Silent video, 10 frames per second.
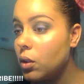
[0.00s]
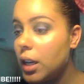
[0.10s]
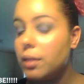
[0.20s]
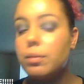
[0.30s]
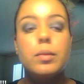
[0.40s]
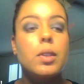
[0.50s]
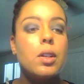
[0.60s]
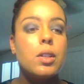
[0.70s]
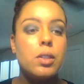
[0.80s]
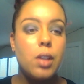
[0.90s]
Right,
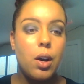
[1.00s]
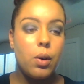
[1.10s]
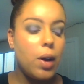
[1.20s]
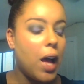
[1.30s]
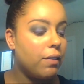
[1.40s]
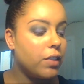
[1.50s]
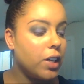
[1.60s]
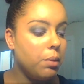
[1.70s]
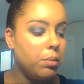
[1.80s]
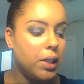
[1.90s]
so after
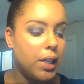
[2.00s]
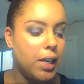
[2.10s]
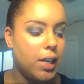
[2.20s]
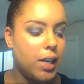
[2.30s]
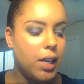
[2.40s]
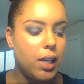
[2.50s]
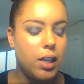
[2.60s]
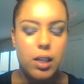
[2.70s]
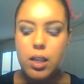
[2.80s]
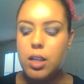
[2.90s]
you blended
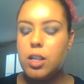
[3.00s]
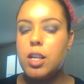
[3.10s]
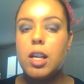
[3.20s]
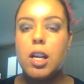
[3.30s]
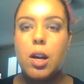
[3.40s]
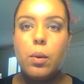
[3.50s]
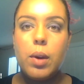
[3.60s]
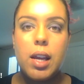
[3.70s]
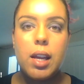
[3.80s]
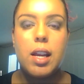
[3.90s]
it, you can go
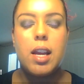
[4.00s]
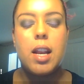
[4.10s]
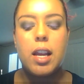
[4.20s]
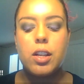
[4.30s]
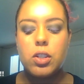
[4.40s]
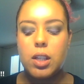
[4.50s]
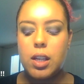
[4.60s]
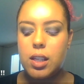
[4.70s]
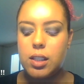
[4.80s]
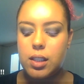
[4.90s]
in, and
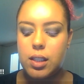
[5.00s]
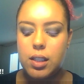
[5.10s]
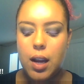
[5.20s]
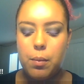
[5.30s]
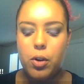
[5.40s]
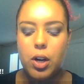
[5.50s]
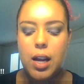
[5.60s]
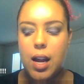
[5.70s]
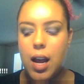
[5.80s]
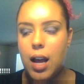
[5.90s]
this is the time when
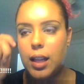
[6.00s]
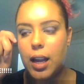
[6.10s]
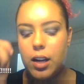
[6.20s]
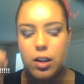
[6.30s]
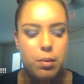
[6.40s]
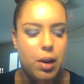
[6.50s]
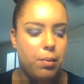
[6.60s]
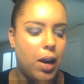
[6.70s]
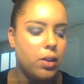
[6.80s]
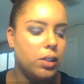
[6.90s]
I highlight under my
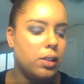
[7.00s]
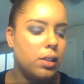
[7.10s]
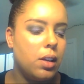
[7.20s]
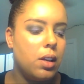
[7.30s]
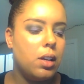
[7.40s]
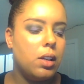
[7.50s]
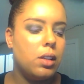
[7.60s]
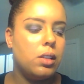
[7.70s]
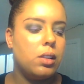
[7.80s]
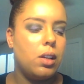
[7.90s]
brows.
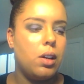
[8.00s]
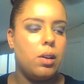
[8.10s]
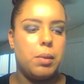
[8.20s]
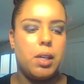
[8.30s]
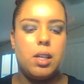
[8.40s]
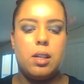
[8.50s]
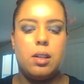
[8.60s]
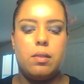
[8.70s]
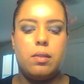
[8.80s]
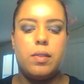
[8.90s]
So I'm
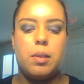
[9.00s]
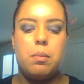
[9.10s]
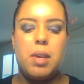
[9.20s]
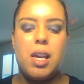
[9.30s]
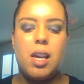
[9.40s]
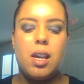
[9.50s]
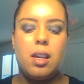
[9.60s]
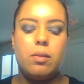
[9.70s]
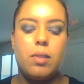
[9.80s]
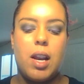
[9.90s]
gonna, for
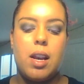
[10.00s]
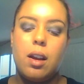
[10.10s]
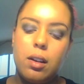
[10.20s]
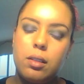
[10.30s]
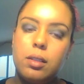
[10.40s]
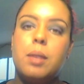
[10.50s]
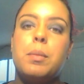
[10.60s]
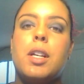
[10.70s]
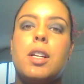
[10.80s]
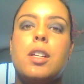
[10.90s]
me, right now,
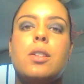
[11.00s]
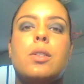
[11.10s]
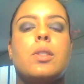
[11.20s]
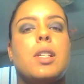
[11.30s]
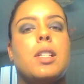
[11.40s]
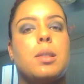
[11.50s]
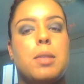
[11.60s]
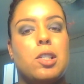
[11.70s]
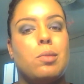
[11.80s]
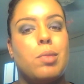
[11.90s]
I'm gonna use a
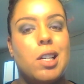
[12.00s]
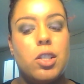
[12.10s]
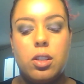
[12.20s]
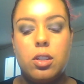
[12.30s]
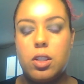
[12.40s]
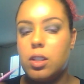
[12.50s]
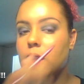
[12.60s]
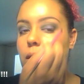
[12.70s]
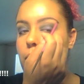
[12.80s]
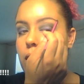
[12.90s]
smudge brush just
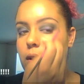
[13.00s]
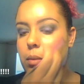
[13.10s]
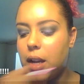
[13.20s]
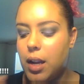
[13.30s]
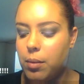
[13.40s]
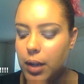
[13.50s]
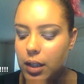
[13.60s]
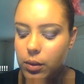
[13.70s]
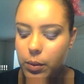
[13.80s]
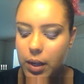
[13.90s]
to go under my
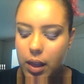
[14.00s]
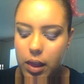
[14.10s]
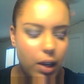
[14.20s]
eyebrows with